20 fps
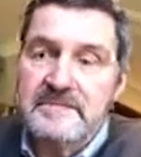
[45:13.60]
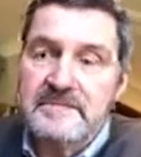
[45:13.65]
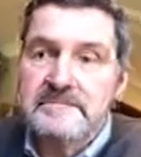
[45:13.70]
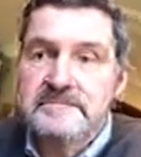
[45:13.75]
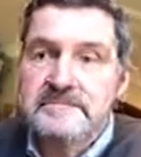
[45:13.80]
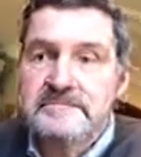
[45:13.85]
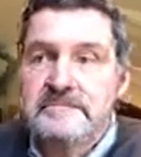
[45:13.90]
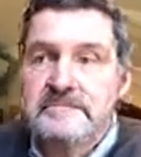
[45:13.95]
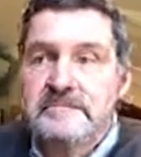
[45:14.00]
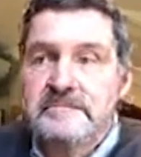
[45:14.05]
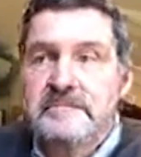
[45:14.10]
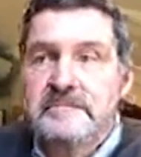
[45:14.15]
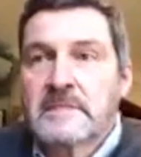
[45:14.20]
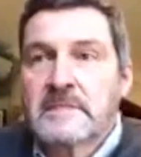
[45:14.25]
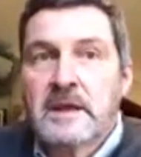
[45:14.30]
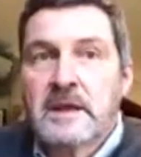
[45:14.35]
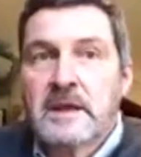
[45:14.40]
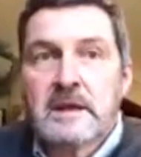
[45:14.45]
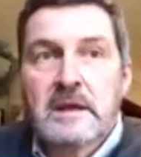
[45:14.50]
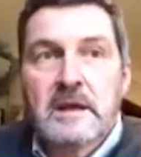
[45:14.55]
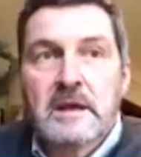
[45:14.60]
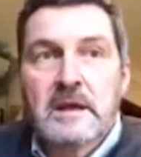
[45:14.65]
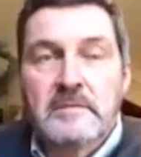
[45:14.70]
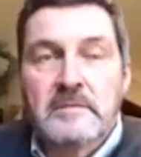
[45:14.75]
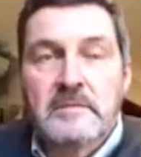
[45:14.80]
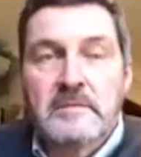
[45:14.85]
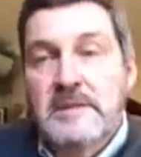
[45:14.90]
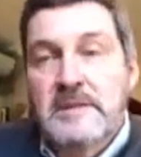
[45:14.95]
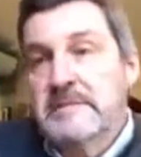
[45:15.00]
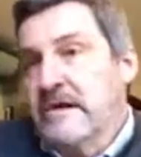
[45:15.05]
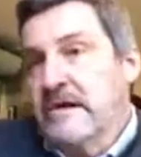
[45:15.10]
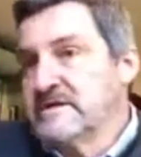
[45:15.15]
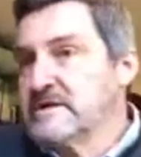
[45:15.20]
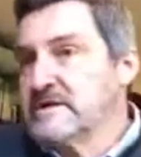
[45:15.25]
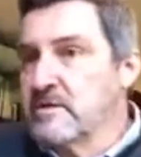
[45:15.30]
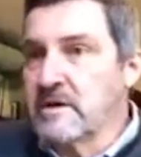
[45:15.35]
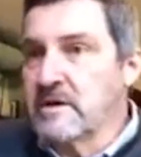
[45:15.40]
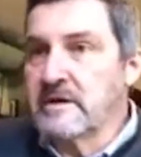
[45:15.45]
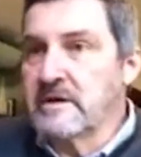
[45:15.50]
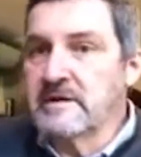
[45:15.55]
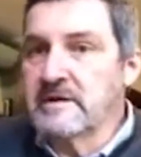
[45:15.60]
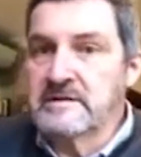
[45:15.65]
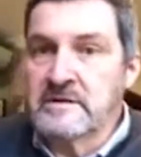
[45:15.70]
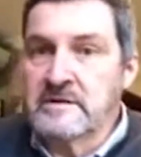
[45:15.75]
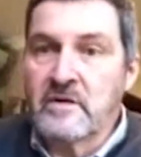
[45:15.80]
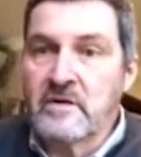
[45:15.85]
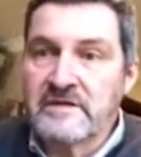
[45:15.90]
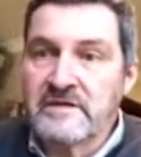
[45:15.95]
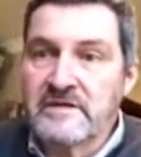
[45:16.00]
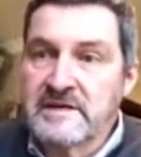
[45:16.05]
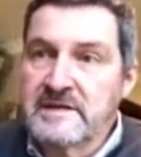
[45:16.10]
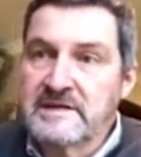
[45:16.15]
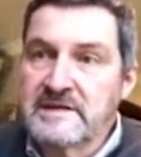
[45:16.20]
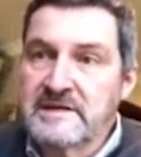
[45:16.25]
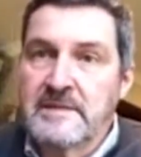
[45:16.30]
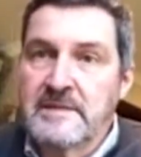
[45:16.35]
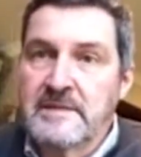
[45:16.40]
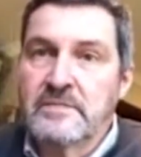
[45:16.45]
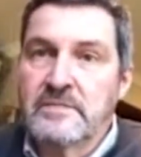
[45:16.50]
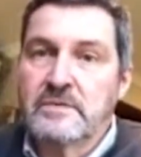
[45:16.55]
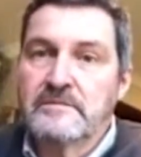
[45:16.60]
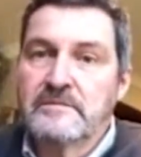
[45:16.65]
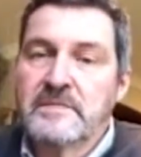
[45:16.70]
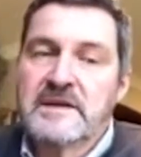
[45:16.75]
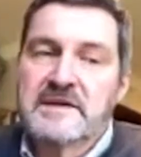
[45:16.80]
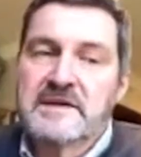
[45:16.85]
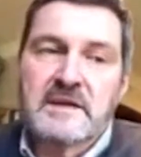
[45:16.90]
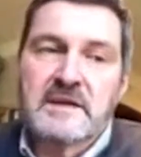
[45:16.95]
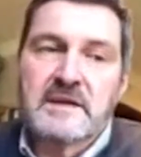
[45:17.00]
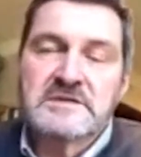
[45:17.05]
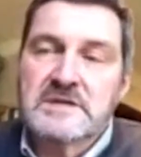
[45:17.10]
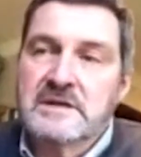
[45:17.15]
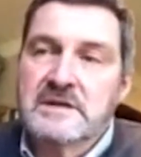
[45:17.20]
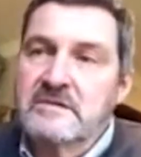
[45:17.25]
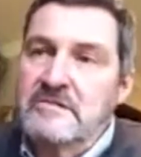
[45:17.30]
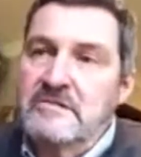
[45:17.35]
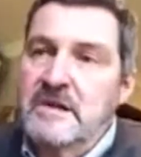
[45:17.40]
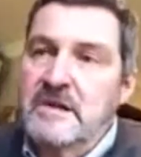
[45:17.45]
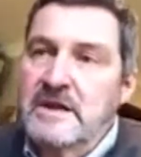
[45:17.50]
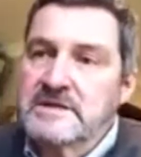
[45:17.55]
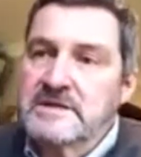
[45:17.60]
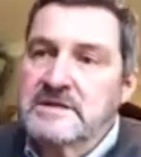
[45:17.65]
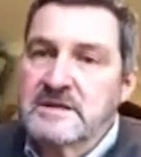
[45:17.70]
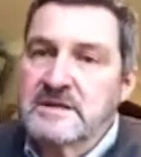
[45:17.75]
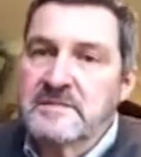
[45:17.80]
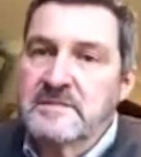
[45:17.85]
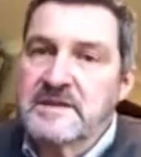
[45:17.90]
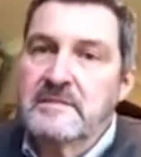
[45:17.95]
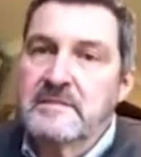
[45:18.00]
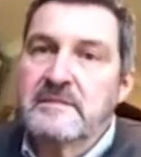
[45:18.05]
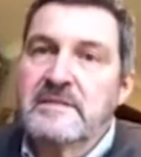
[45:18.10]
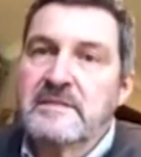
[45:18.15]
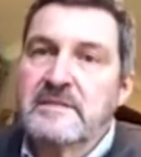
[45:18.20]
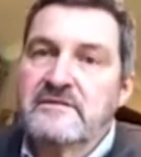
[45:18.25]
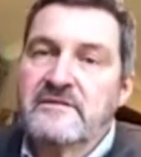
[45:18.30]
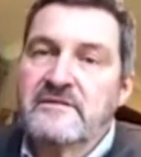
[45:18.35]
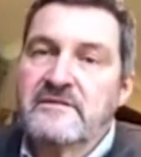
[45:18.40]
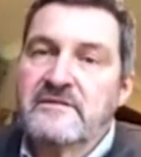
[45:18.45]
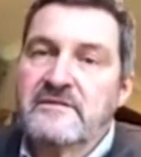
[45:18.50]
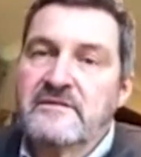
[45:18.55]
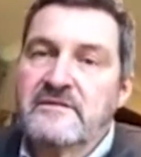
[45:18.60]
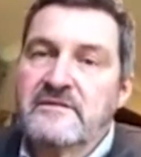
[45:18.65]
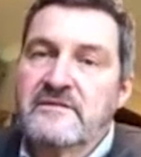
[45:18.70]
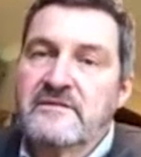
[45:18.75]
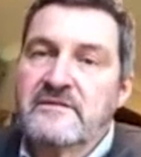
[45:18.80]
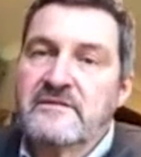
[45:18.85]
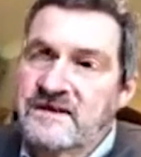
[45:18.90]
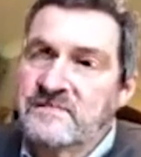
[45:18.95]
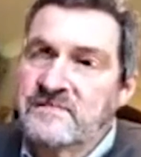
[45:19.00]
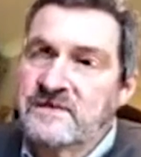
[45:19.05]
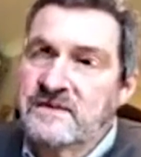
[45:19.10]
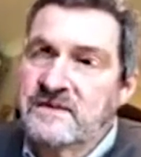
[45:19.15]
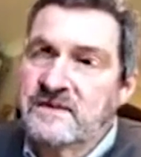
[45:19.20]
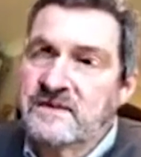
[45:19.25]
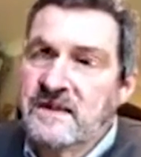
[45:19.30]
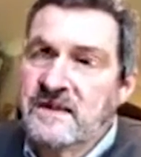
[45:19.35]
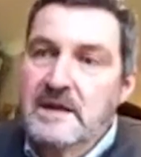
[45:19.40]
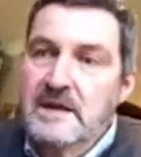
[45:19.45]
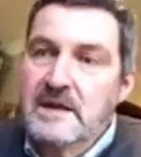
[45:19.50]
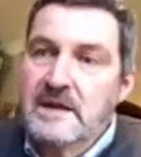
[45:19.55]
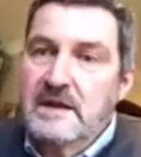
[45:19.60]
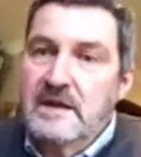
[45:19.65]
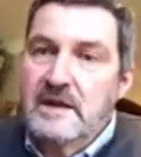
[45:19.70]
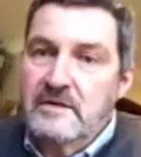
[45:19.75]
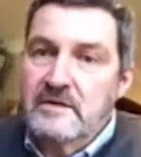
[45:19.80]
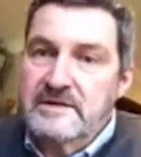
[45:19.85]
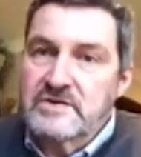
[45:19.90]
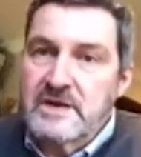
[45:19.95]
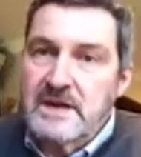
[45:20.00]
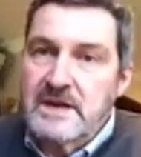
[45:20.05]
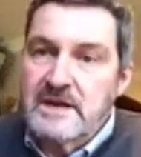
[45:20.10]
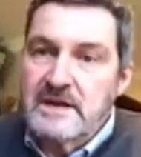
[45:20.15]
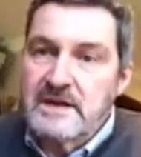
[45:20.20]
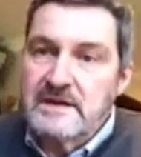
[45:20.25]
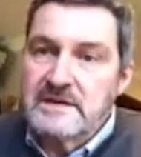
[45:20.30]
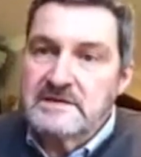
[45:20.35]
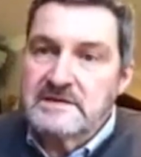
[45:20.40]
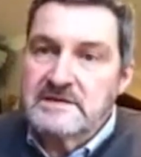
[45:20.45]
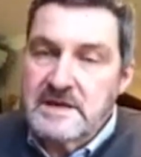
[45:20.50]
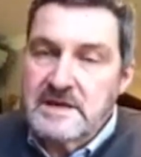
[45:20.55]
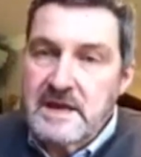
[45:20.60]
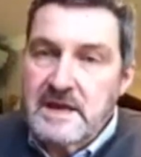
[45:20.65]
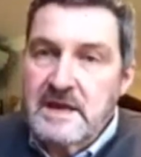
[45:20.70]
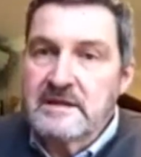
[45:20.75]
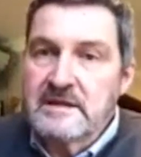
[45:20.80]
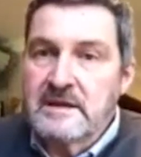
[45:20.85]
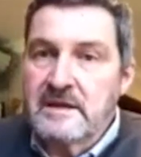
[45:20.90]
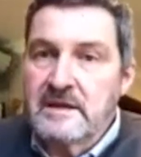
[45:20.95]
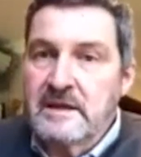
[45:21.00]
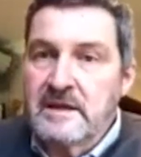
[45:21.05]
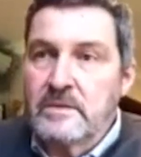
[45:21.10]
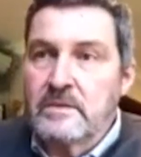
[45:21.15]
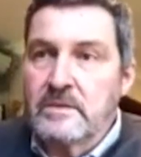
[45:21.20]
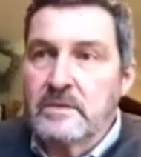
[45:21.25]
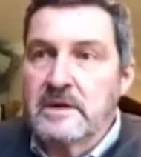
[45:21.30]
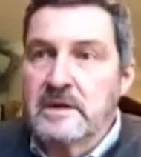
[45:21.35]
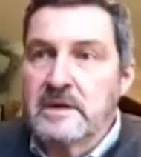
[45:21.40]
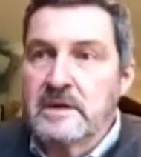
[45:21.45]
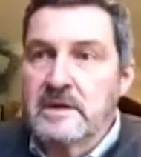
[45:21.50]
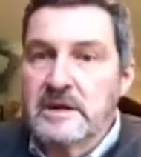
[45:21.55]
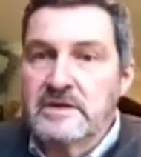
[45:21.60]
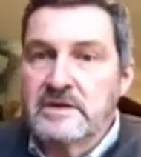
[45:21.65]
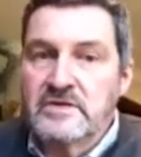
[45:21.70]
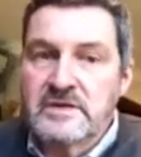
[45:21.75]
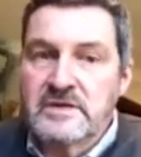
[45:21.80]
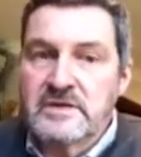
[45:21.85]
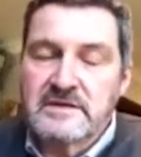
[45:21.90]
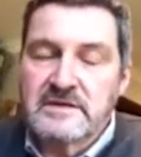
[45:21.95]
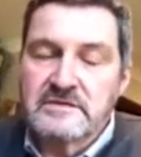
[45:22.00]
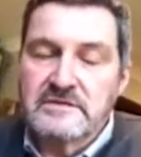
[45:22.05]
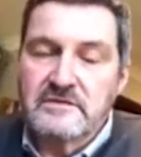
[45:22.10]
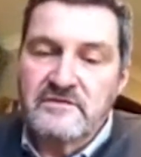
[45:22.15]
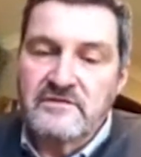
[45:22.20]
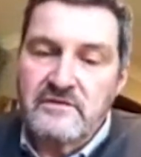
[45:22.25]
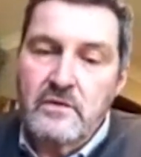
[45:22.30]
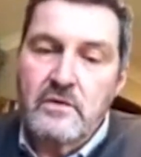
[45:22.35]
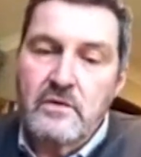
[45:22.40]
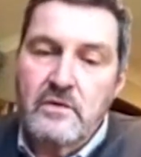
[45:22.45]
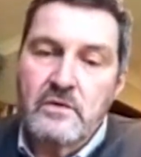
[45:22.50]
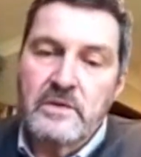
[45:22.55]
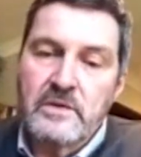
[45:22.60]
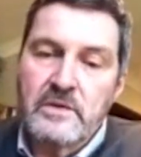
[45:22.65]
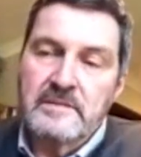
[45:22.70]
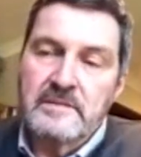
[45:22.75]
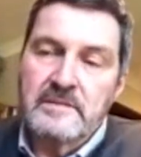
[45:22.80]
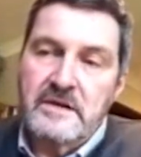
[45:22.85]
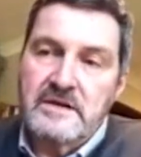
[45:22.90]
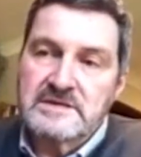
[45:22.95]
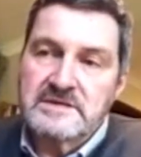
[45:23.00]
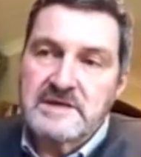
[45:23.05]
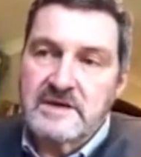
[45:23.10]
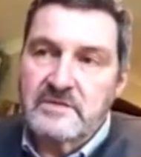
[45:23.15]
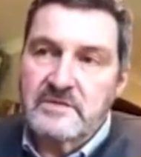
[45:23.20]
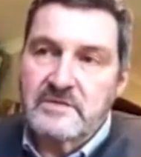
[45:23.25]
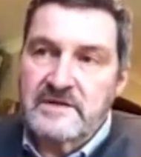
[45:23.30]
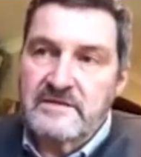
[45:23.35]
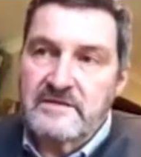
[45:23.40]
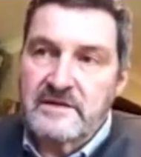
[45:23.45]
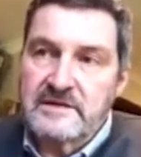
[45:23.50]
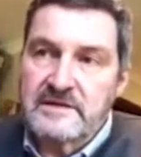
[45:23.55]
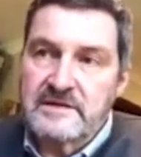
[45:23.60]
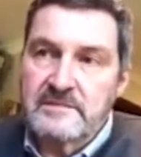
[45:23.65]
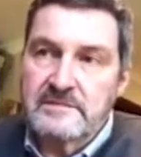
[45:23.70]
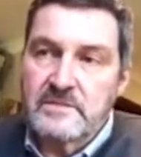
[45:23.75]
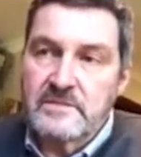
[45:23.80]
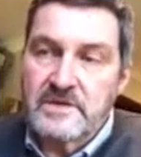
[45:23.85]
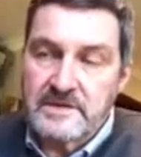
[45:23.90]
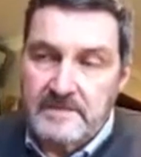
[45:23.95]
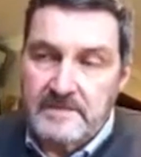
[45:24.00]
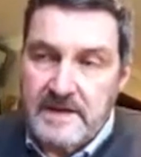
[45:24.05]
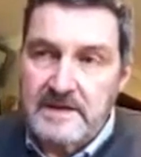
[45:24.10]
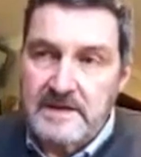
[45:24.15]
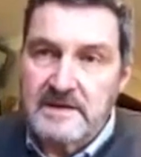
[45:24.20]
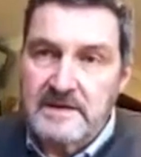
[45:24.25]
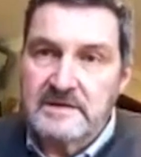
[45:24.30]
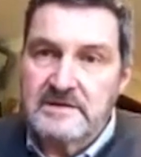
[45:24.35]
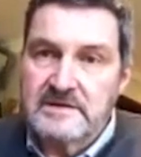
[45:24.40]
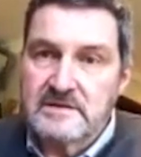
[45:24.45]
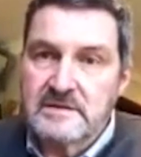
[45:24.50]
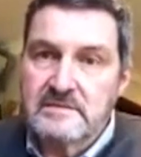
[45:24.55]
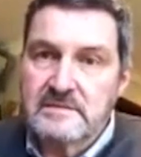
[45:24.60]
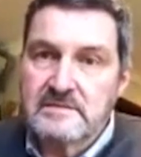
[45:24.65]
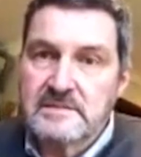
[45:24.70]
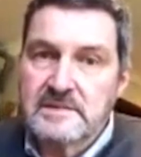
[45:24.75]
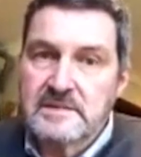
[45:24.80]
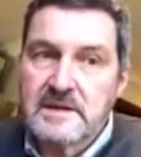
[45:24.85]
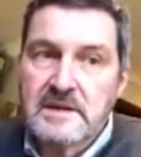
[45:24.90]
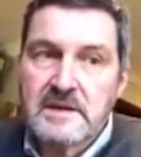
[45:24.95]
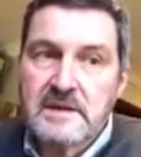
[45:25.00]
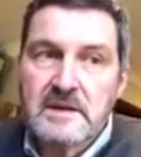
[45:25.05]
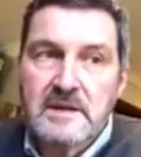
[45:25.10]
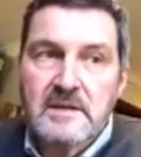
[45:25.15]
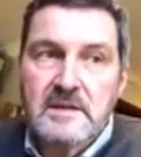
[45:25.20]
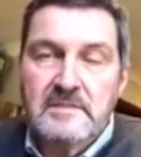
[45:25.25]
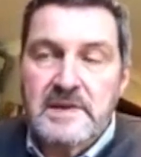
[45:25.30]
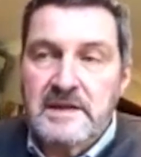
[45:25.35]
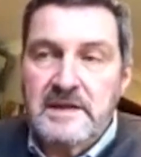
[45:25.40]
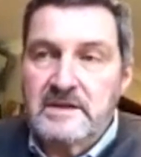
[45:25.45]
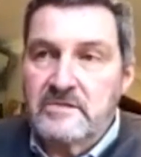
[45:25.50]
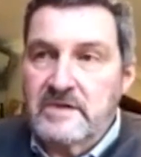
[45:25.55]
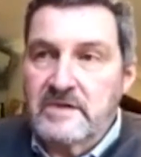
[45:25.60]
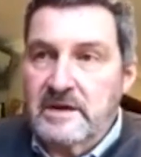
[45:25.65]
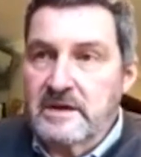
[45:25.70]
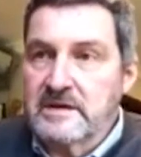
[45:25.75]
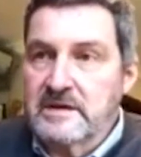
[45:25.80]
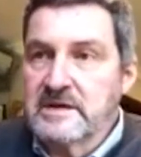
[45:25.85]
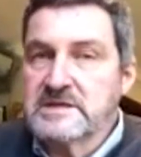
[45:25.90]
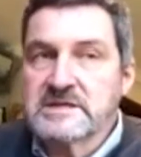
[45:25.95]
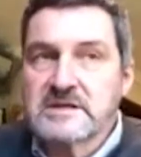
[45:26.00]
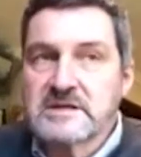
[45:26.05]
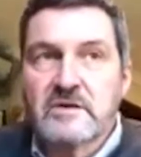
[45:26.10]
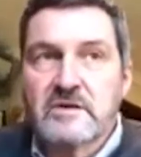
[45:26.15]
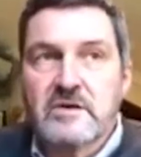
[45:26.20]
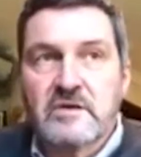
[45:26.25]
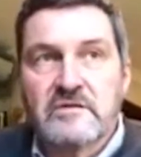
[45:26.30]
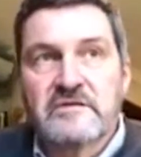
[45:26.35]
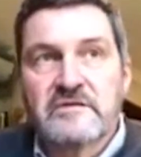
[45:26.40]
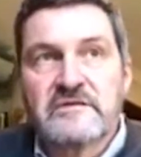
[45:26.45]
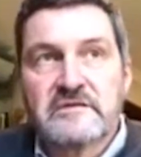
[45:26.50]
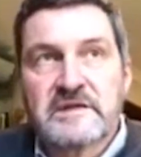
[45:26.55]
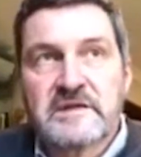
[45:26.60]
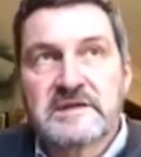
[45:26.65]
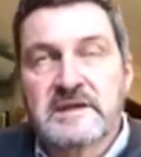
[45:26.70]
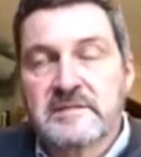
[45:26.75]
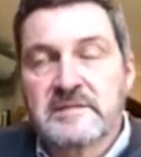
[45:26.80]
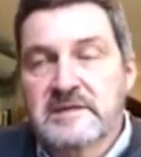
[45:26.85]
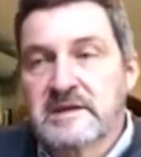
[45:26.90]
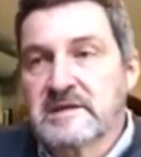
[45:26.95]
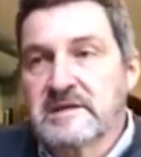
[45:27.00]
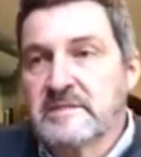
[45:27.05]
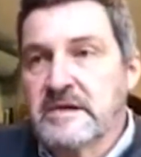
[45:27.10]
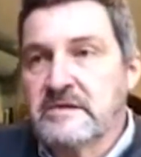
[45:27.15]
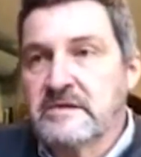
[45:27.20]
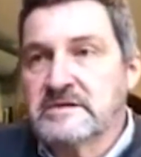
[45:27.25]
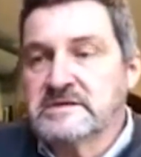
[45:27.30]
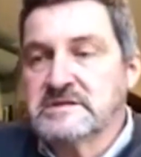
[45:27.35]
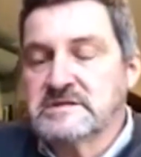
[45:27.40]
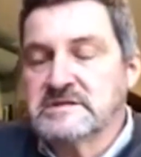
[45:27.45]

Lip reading: And marriage equality is an obvious example. Same-gender relationships are far more accepted in Australia today than they were in 2004 when the Marriage Act was amended to ban the recognition of same-sex marriages.